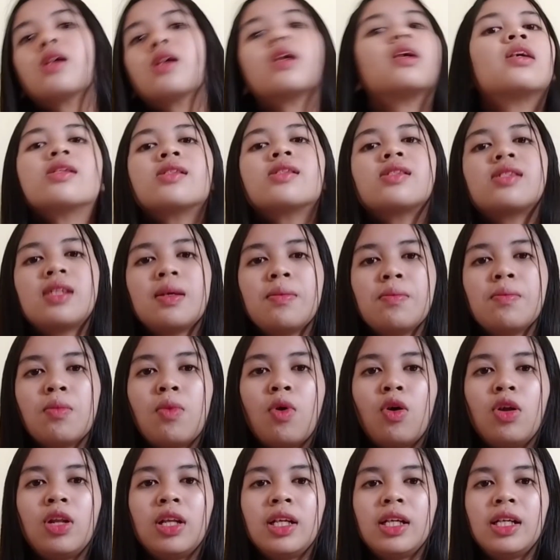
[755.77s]

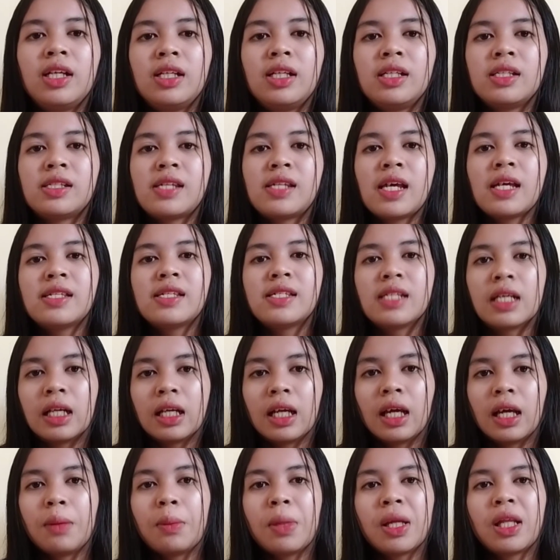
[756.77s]
Symbolization
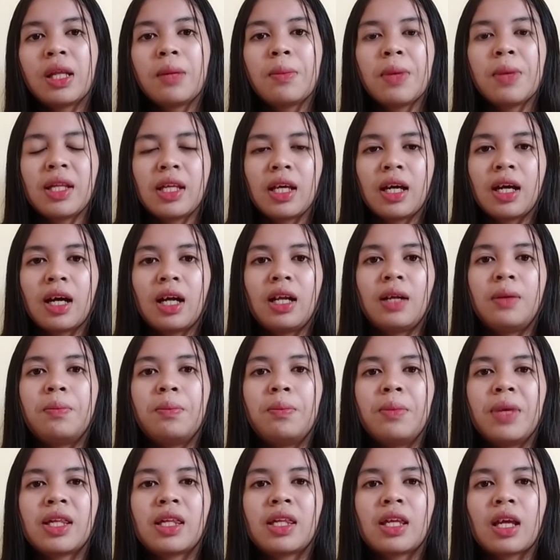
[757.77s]
in mathematical
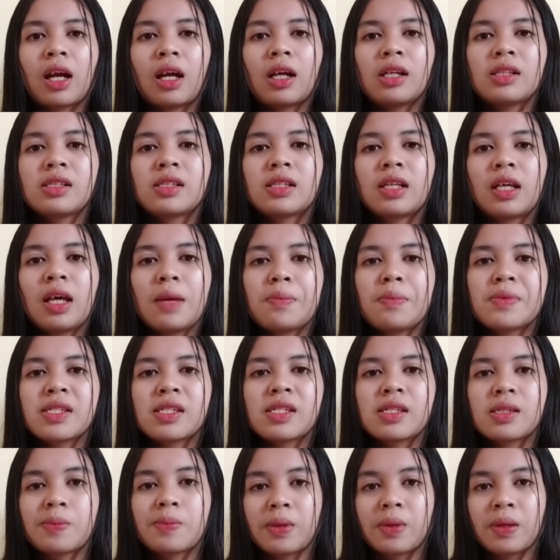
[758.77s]
materials
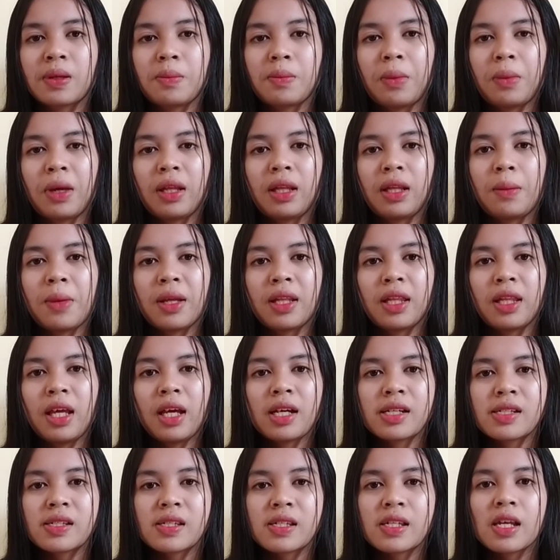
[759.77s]
keeps
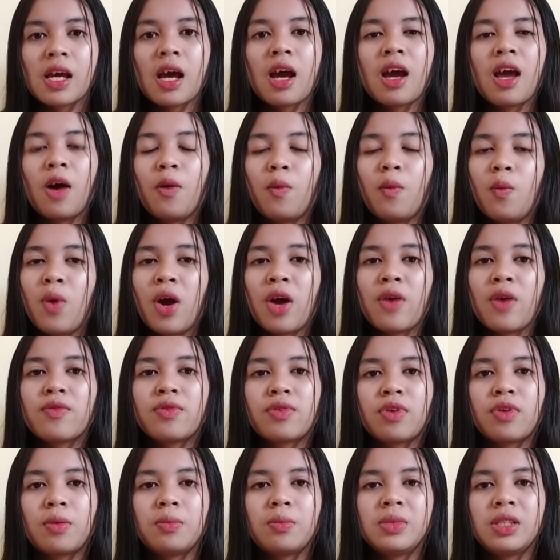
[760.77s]
mathematics away
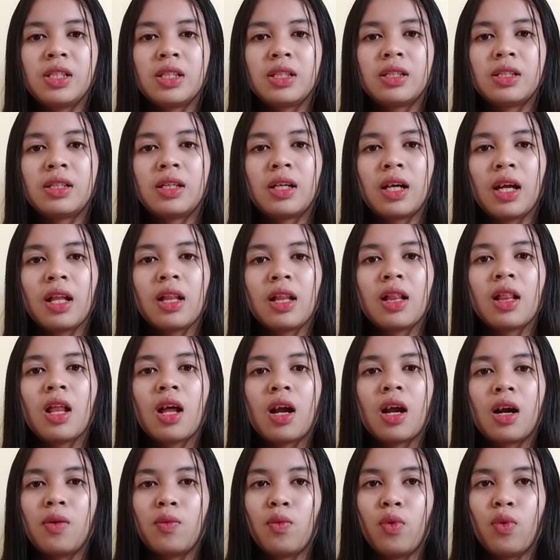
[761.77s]
from the
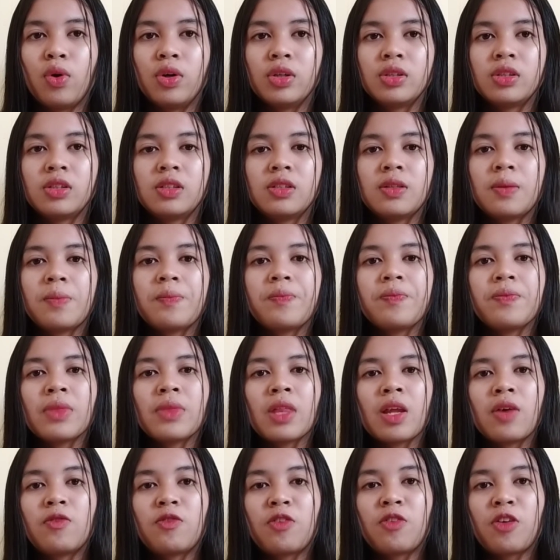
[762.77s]
real world.
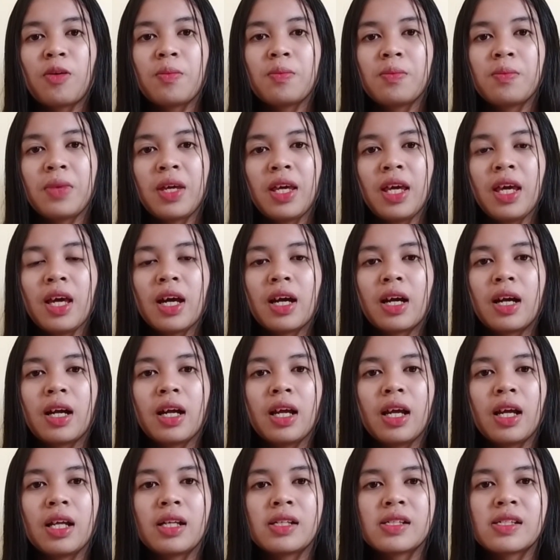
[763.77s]
From here,
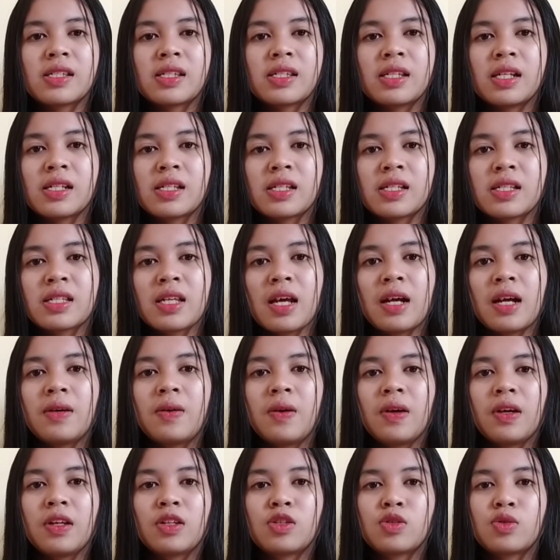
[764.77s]
it is
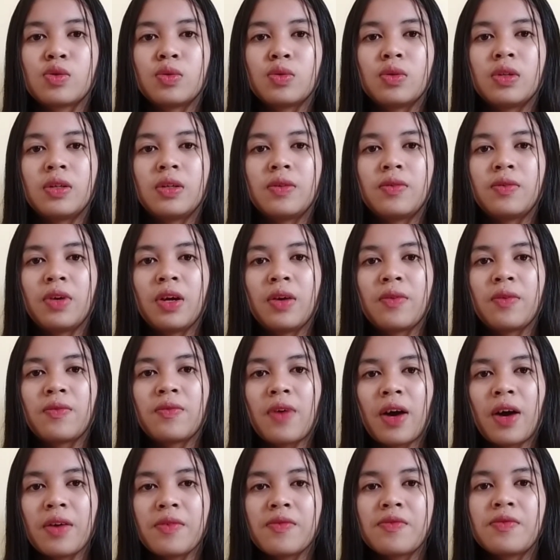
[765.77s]
necessary to
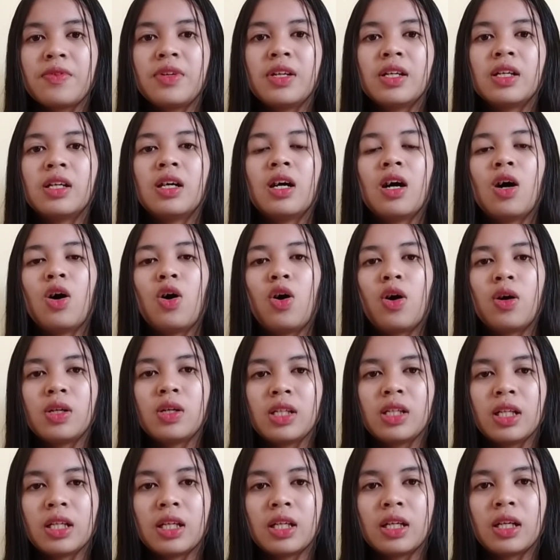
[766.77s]
revive the
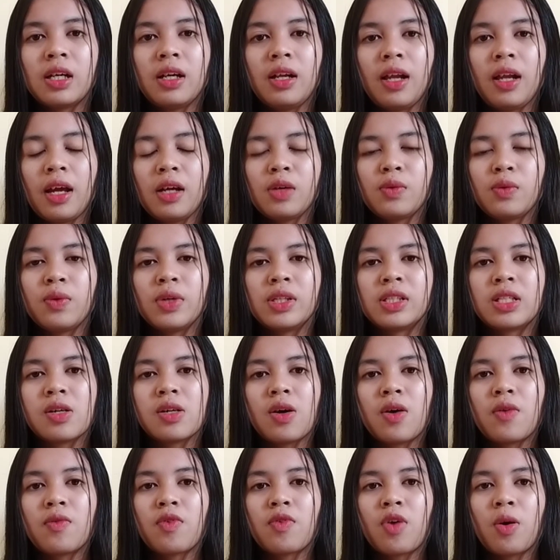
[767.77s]
ordinary language
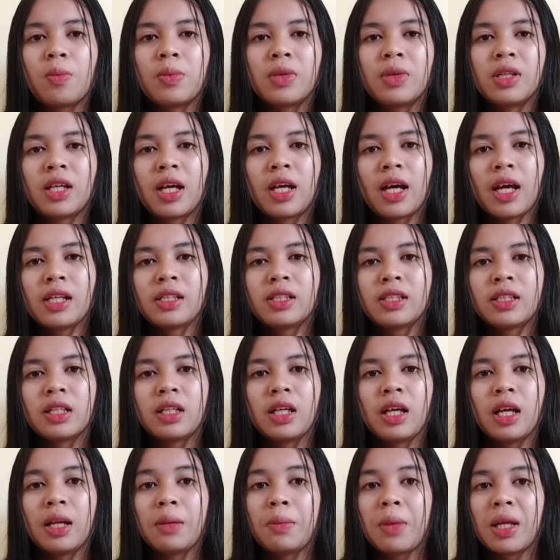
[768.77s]
of communication
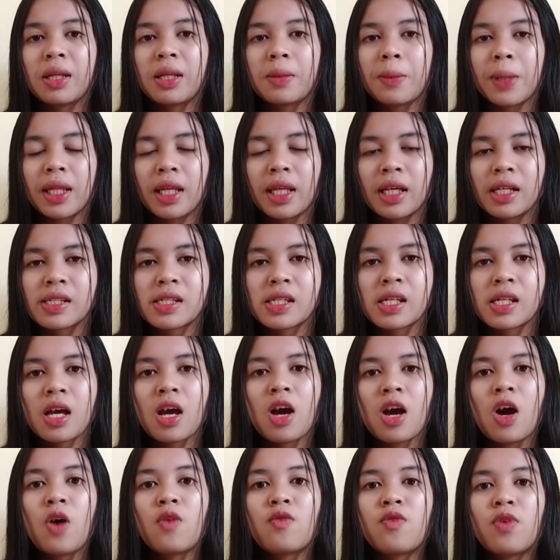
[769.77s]
in mathematics.
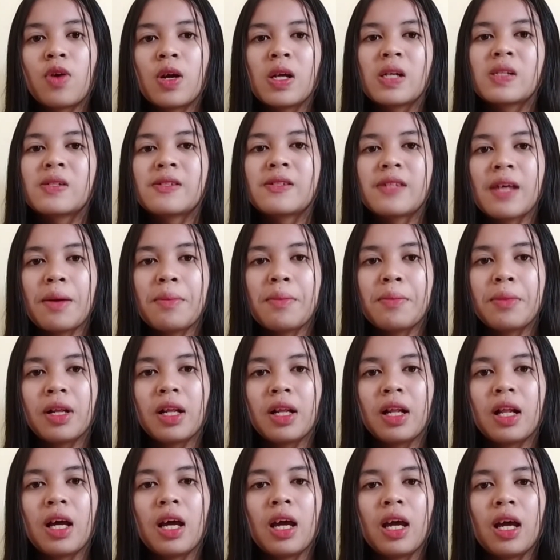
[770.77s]
For
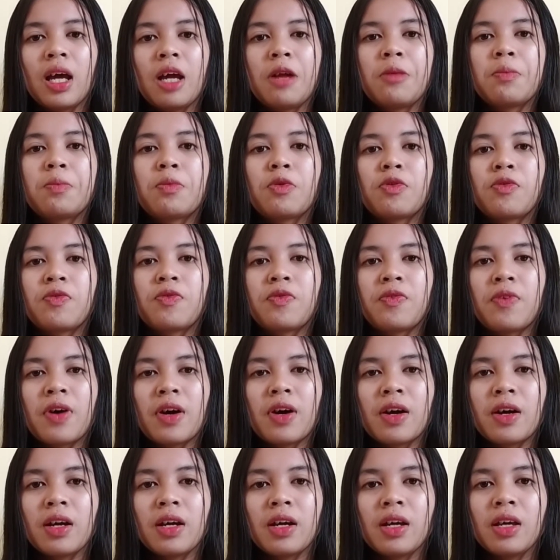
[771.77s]
example, in
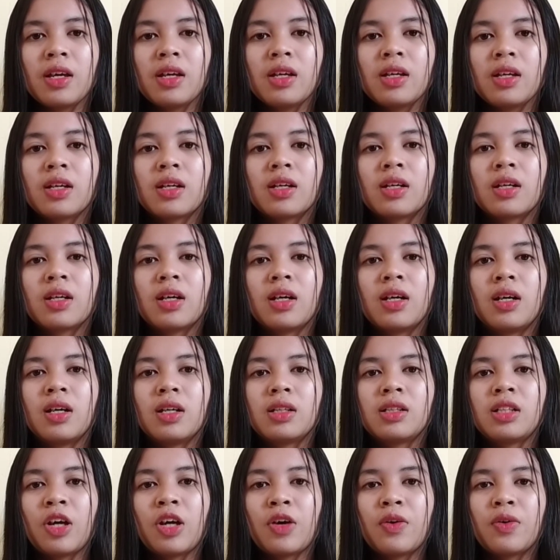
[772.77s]
proving a
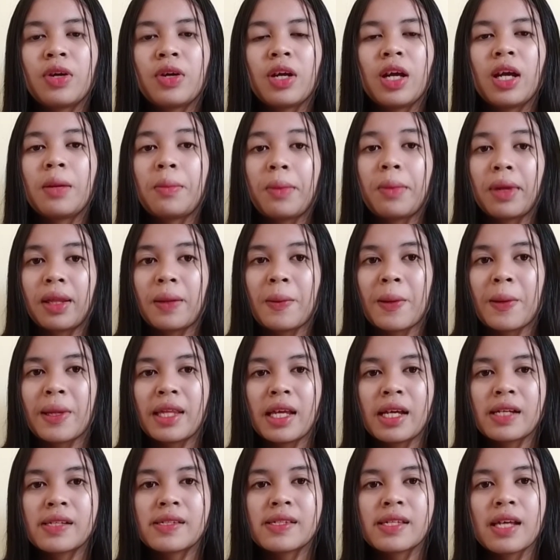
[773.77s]
theory in
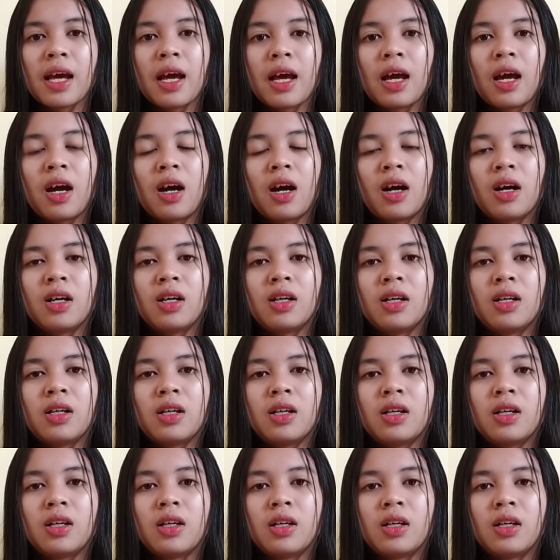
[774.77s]
mathematics,
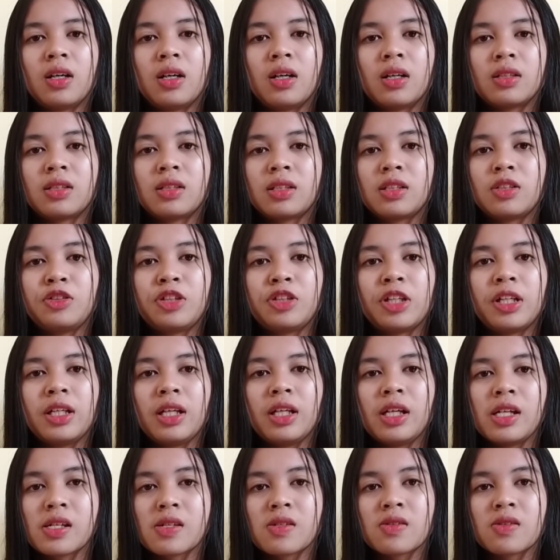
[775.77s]
a student
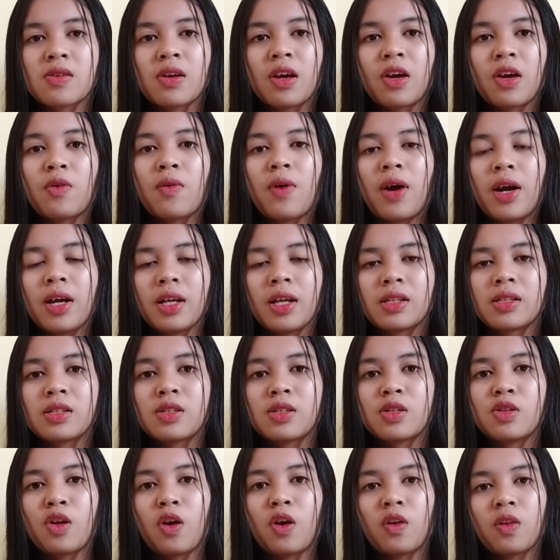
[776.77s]
is required
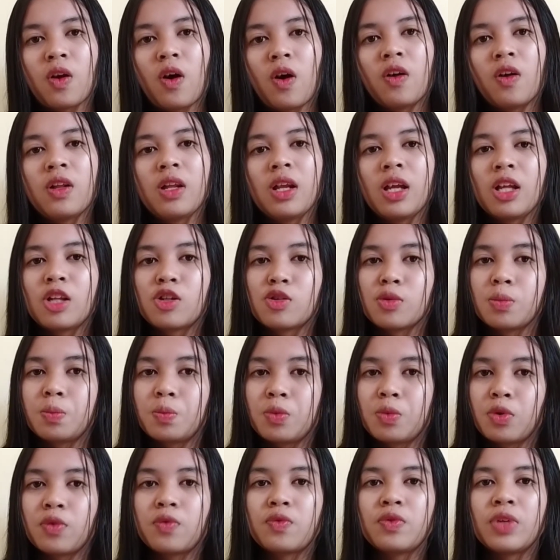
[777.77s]
not only to
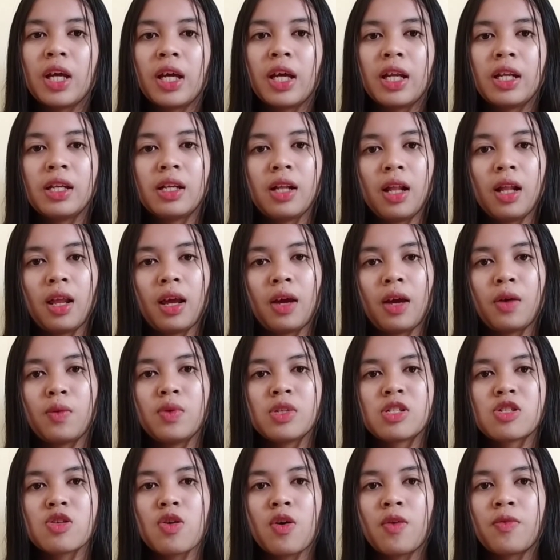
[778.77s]
prove in the
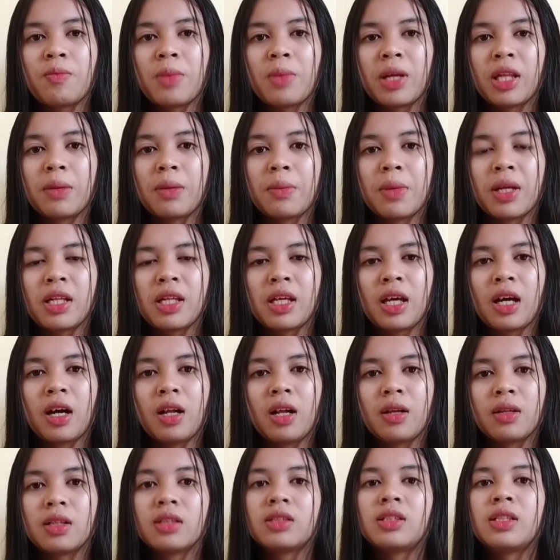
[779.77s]
language of
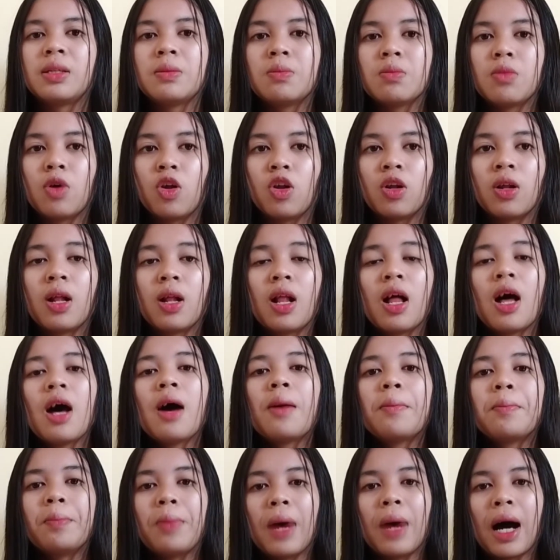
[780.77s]
mathematical symbol,
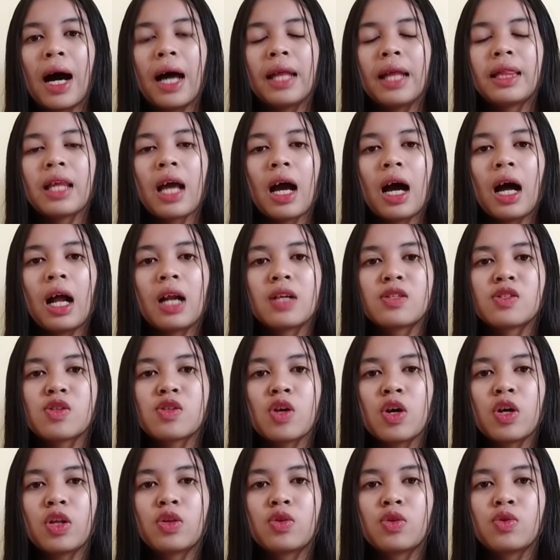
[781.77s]
but
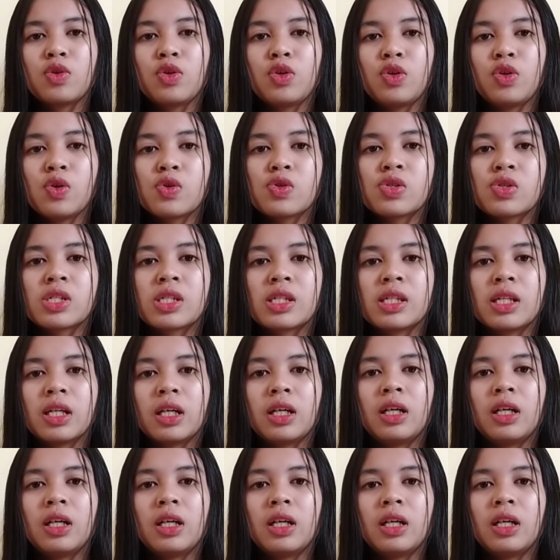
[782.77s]
also to use the